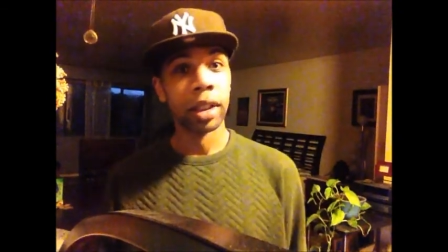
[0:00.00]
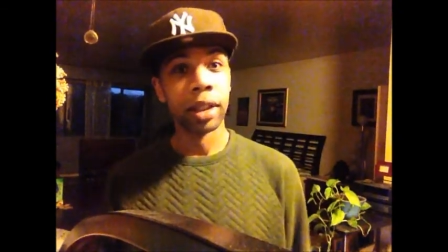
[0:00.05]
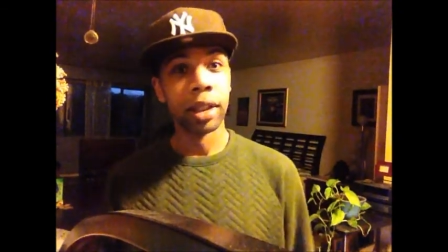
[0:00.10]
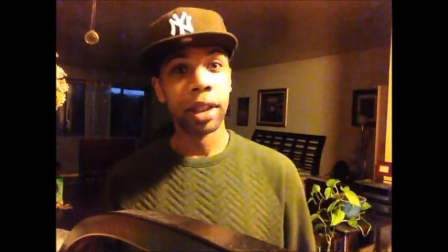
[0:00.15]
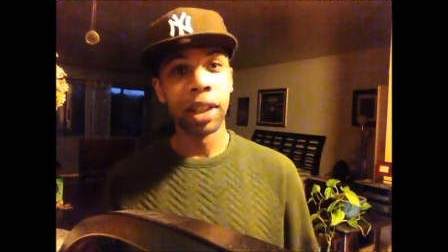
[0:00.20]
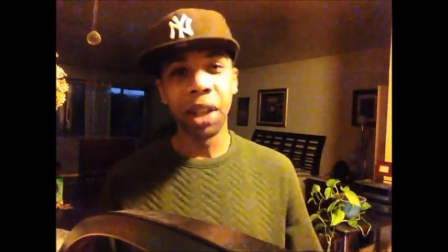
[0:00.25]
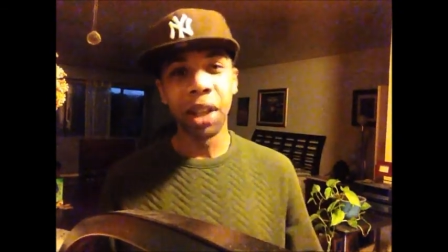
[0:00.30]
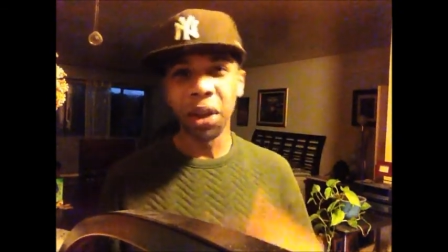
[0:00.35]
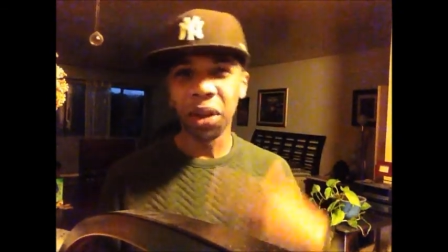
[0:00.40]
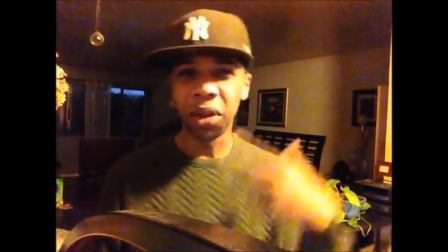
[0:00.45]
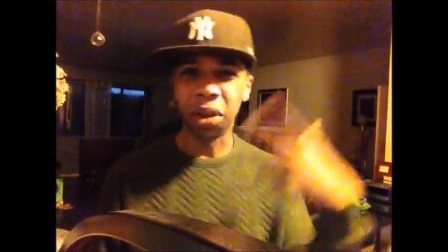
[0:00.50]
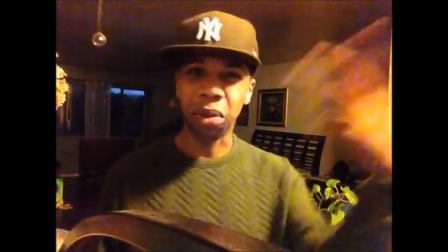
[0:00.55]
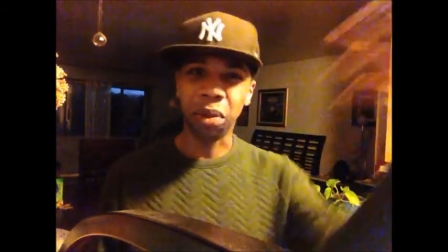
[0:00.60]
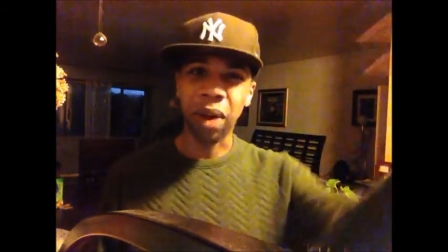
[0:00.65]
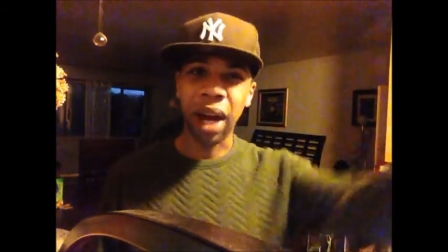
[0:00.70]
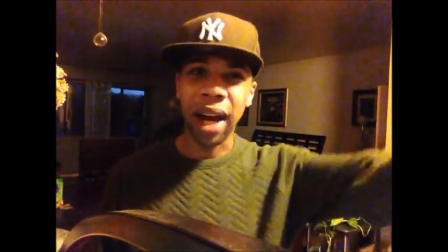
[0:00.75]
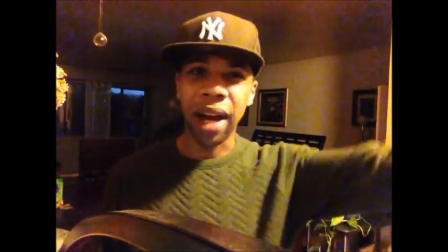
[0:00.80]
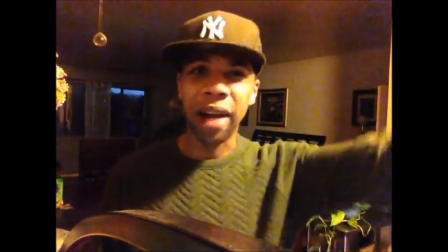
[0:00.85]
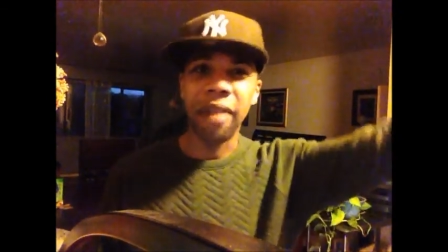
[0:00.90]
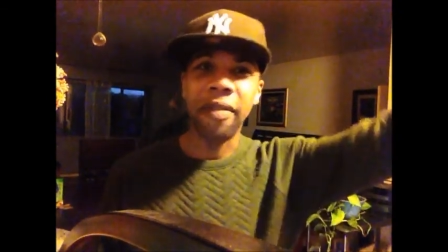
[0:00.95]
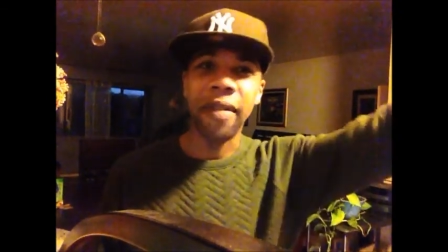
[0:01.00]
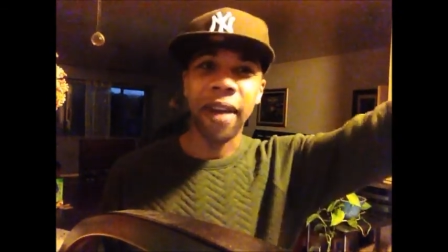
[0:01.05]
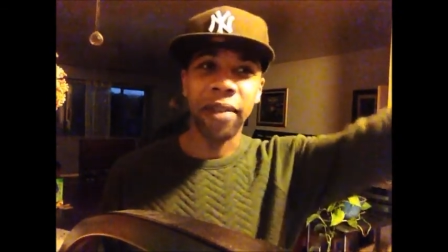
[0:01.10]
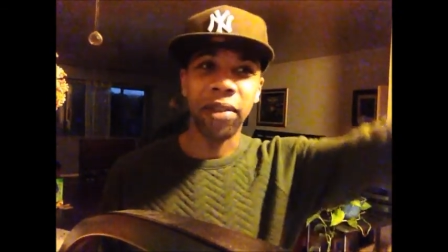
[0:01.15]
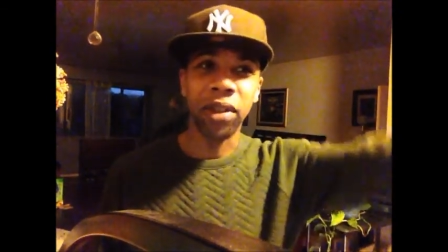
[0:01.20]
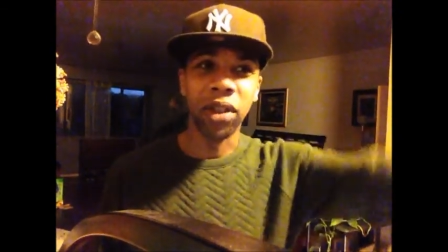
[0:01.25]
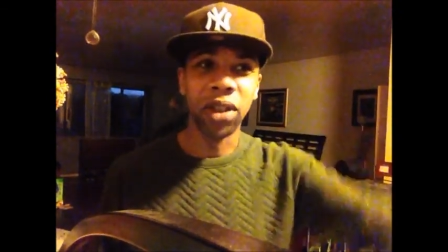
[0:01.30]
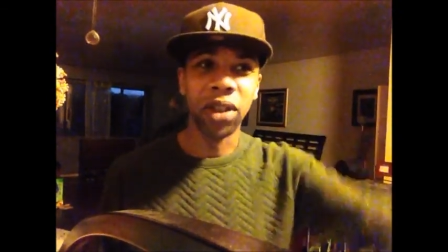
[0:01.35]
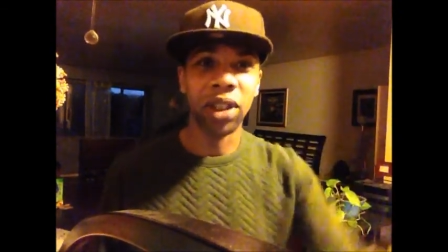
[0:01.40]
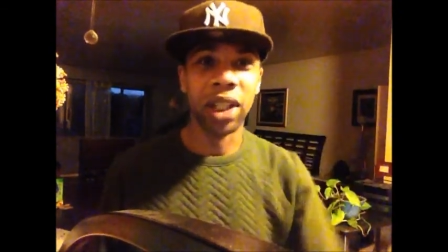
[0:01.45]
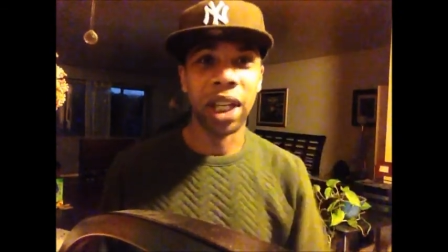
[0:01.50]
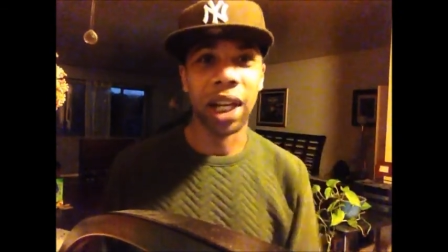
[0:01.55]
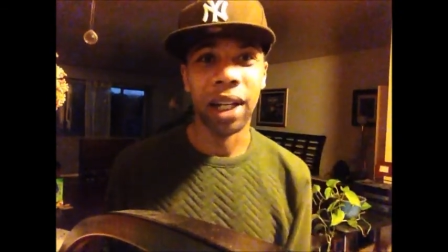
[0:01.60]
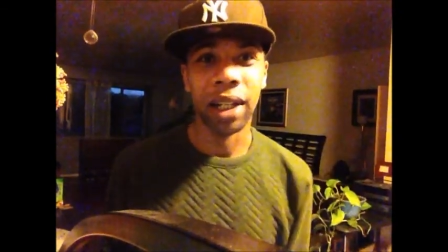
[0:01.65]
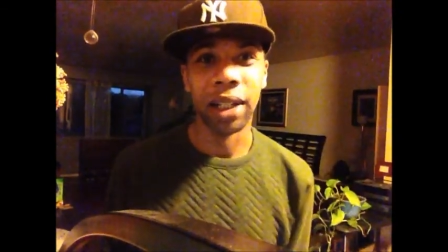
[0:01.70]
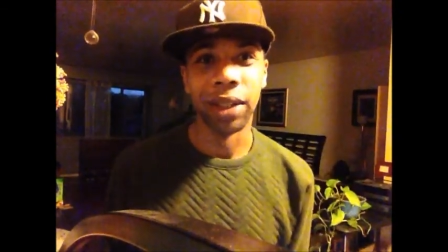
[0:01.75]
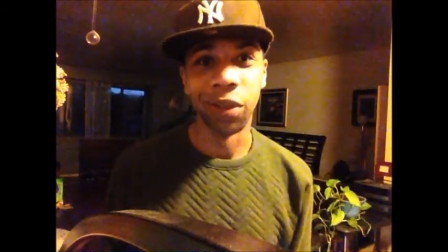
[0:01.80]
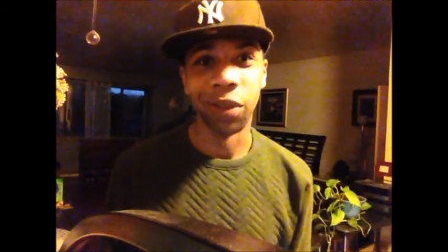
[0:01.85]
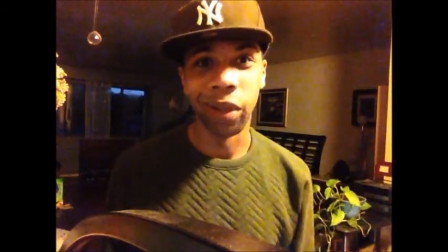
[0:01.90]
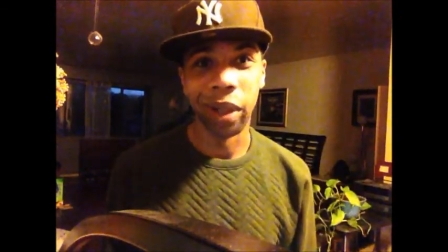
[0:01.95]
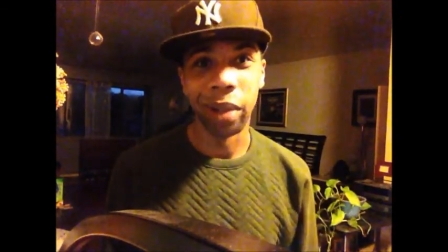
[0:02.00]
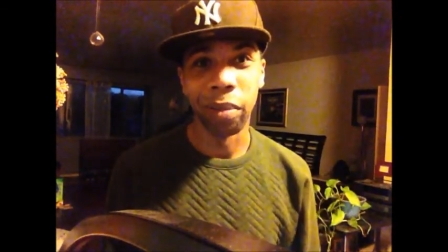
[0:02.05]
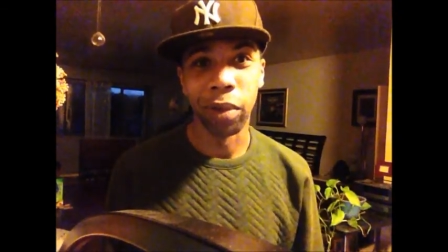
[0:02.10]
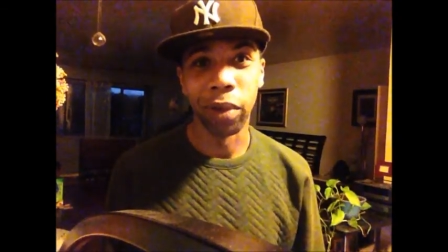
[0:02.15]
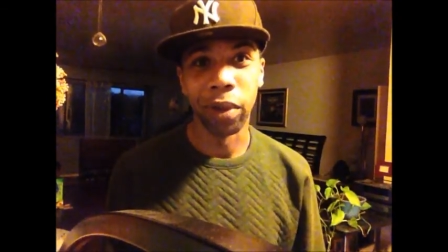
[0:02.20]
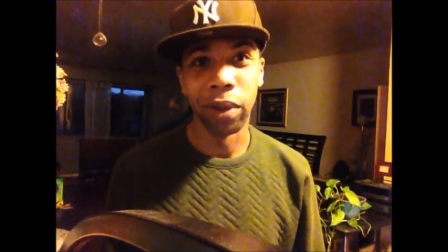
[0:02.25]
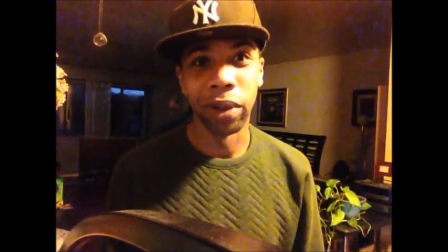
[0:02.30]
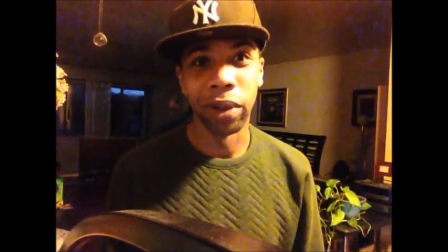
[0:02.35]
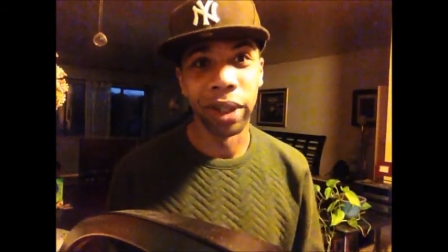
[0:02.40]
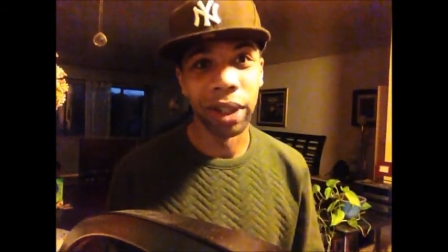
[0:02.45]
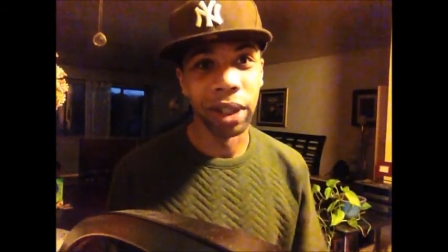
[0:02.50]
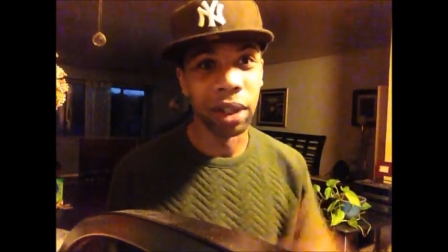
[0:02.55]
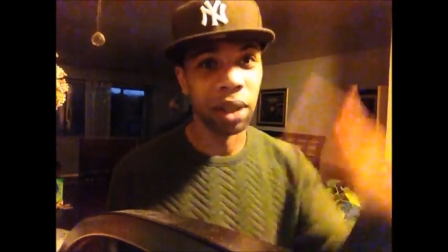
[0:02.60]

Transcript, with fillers: see her thrive after don draper and